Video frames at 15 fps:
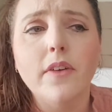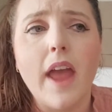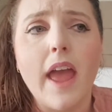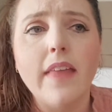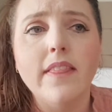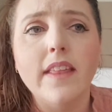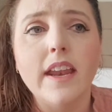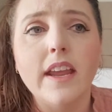
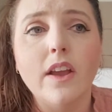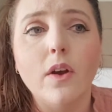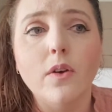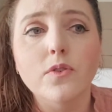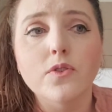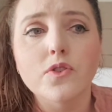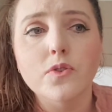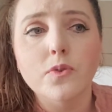and then it
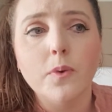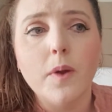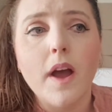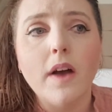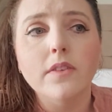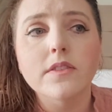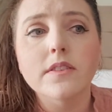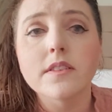goes
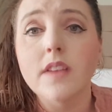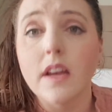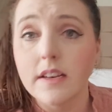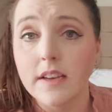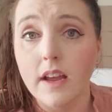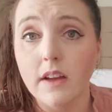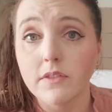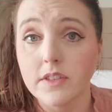throughout
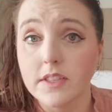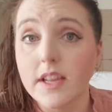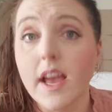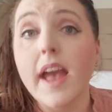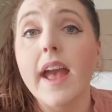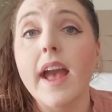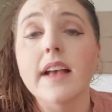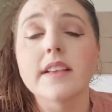sundown
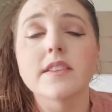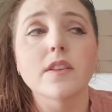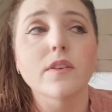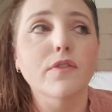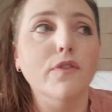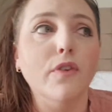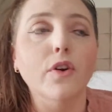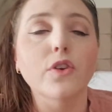today as the
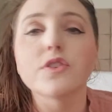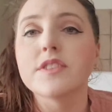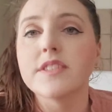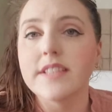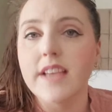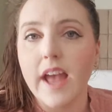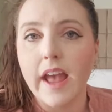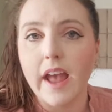first
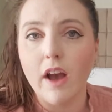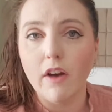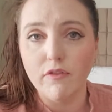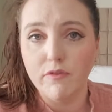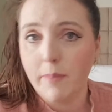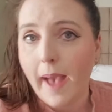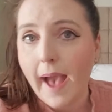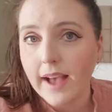day
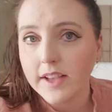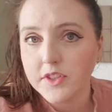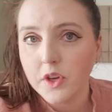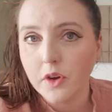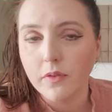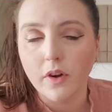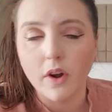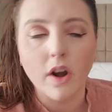of
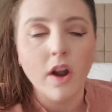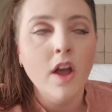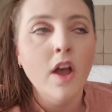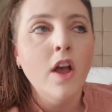Passover.